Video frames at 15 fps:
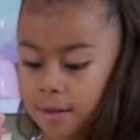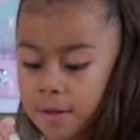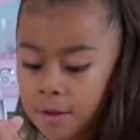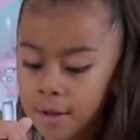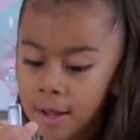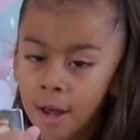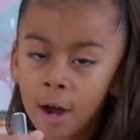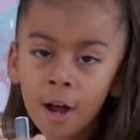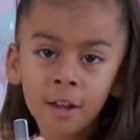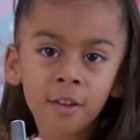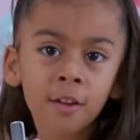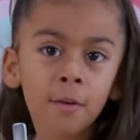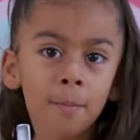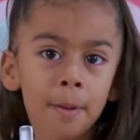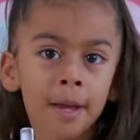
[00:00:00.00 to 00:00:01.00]
You can
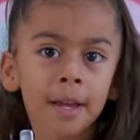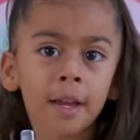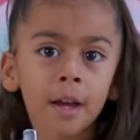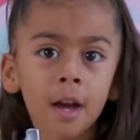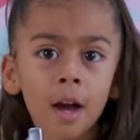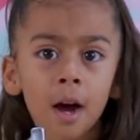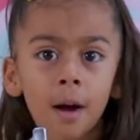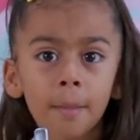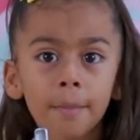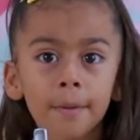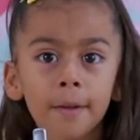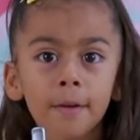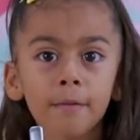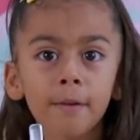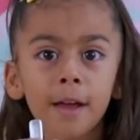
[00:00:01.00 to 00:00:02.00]
also pick it up
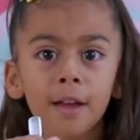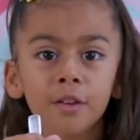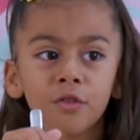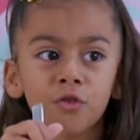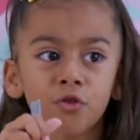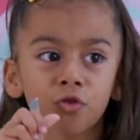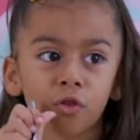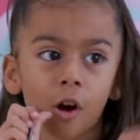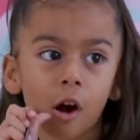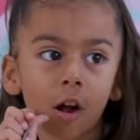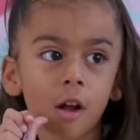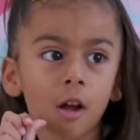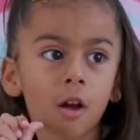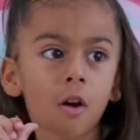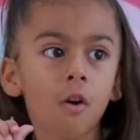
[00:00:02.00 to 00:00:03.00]
in a restaurant,
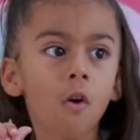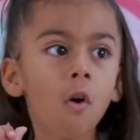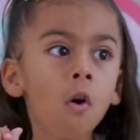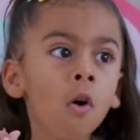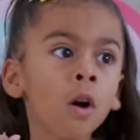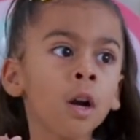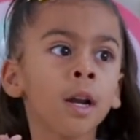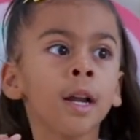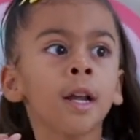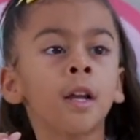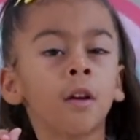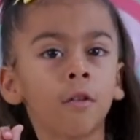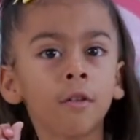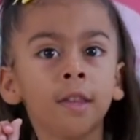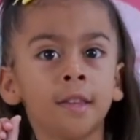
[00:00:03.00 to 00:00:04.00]
or it
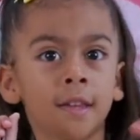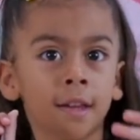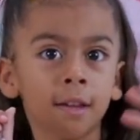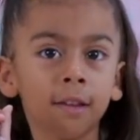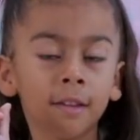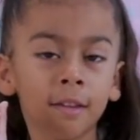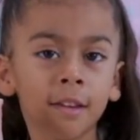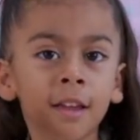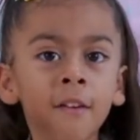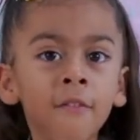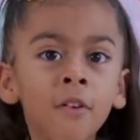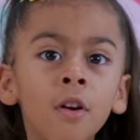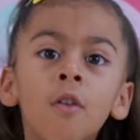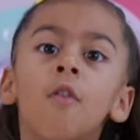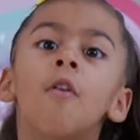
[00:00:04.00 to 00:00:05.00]
will
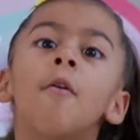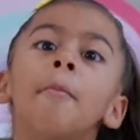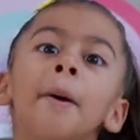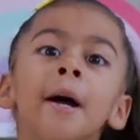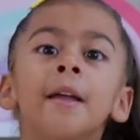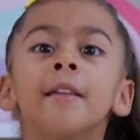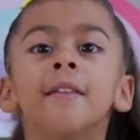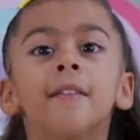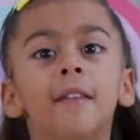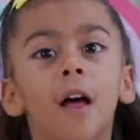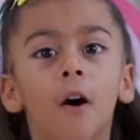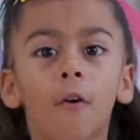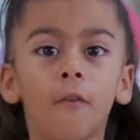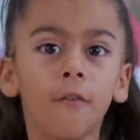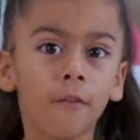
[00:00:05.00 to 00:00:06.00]
deliver all by
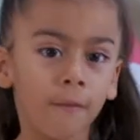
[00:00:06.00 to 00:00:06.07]
itself.